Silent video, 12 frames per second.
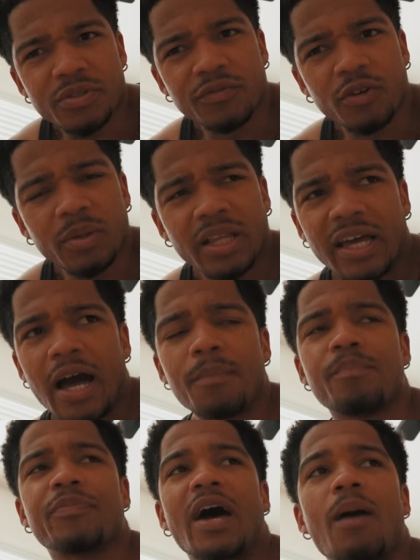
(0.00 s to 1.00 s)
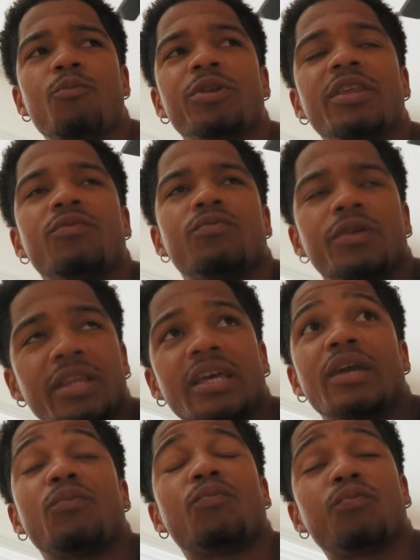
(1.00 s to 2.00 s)
You feel me? Like I'm, I'm really,
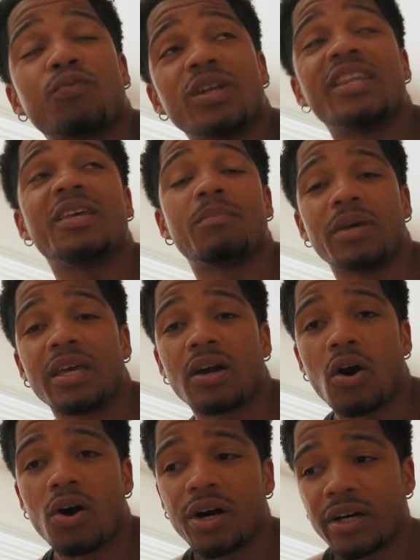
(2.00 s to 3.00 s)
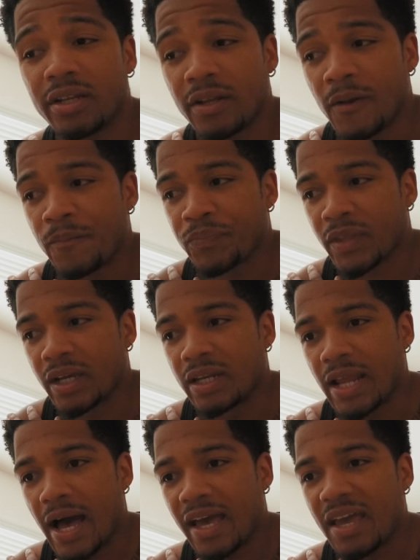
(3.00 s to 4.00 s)
really, really big on
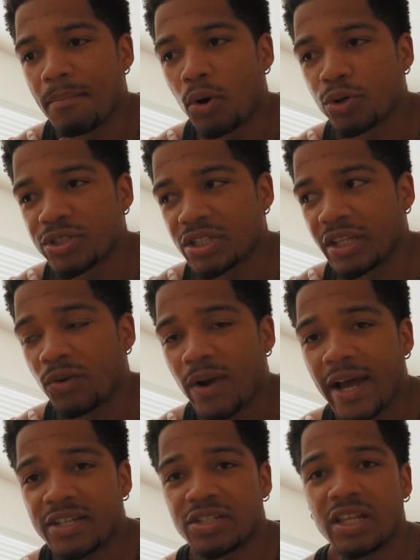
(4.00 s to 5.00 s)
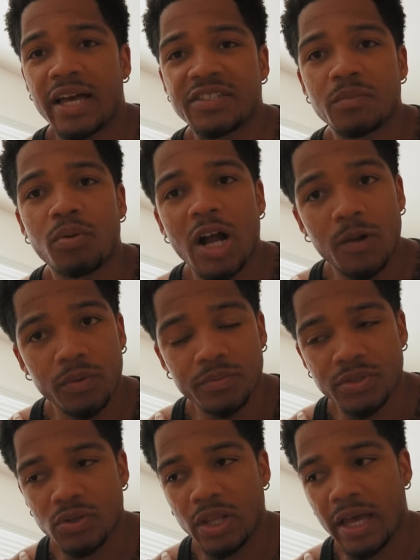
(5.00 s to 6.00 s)
not emotionally rationalizing
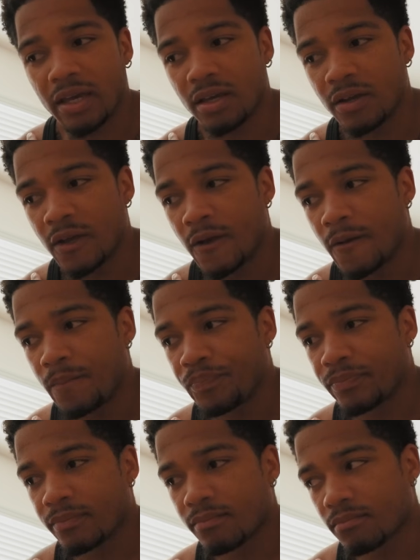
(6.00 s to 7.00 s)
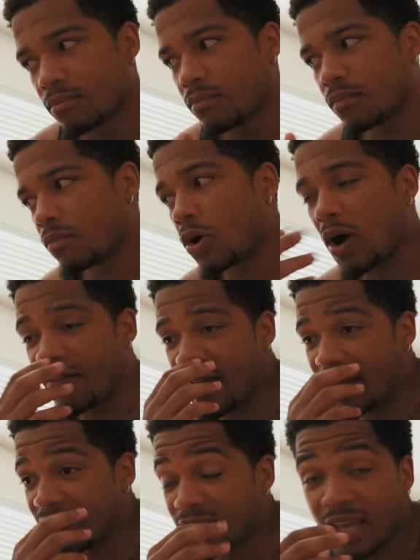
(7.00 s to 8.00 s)
problems. So like, bro, I've
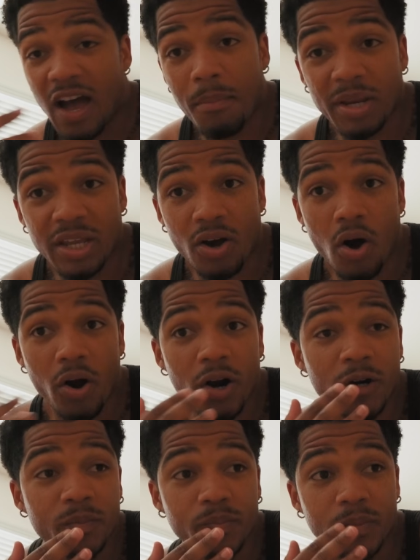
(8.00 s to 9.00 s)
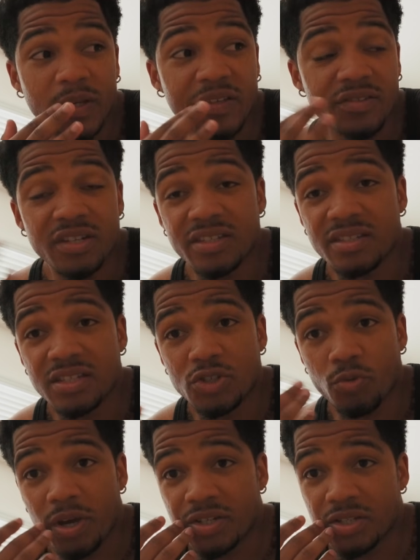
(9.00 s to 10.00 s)
had how many car incidents and
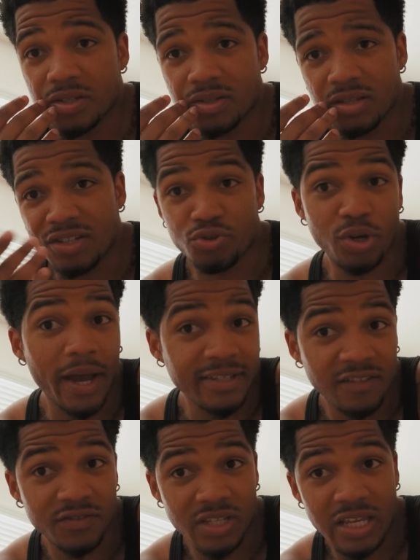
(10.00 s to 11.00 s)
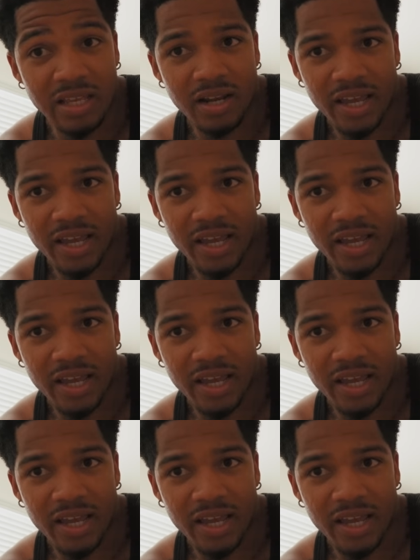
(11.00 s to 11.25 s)
situations that you guys have seen?